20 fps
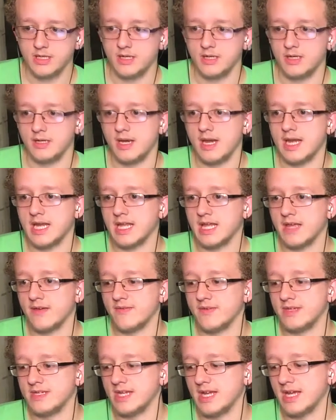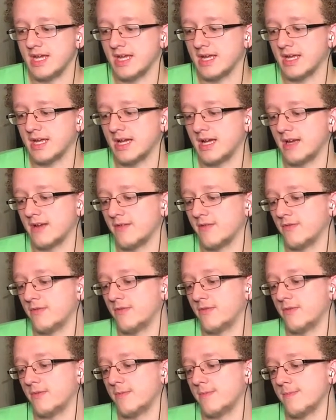on any given day. It kind of
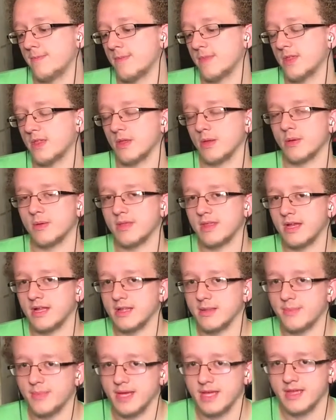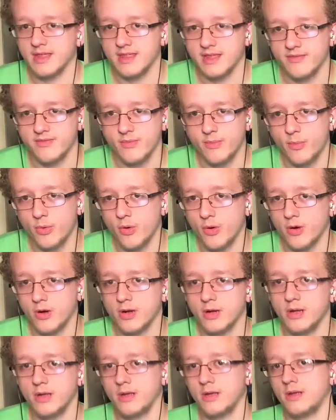slows down the pace even more,
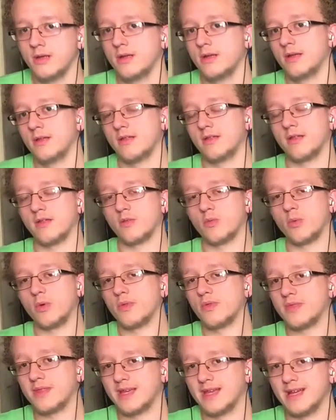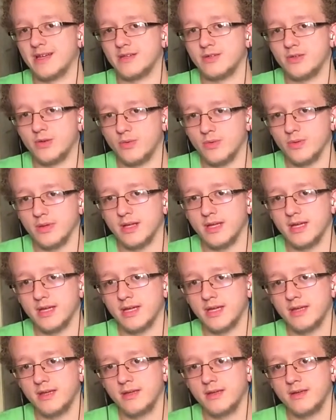so that's one thing I don't like.